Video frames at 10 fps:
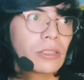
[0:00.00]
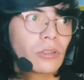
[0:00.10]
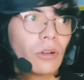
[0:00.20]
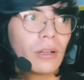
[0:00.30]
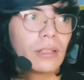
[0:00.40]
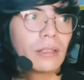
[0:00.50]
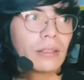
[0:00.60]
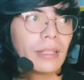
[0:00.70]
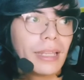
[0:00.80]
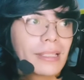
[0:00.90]
So
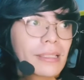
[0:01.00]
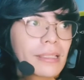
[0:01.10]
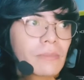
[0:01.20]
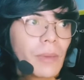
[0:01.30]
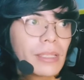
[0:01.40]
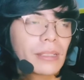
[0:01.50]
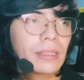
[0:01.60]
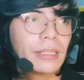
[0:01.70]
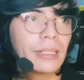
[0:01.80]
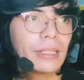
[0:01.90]
it's
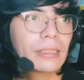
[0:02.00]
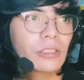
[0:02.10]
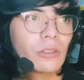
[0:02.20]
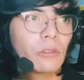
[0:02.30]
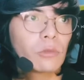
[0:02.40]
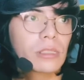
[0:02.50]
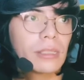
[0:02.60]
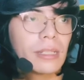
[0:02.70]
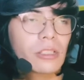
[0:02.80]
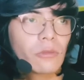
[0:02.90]
basically it
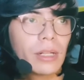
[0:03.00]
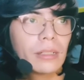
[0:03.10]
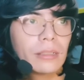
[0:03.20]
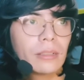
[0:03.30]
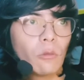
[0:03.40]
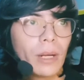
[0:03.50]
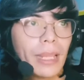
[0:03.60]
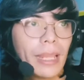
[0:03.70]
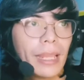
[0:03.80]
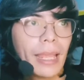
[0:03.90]
is created
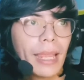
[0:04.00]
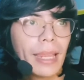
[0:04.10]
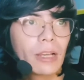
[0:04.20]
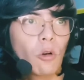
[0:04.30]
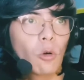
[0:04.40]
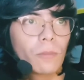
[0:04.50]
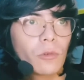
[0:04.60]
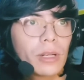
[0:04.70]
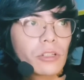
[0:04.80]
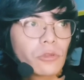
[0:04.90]
when a
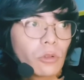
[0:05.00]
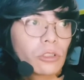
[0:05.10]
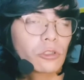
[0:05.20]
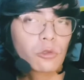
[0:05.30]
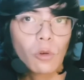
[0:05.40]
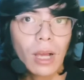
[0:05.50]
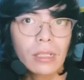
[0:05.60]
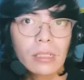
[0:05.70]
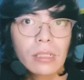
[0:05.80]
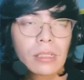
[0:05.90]
corporation or
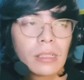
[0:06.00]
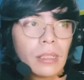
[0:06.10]
trust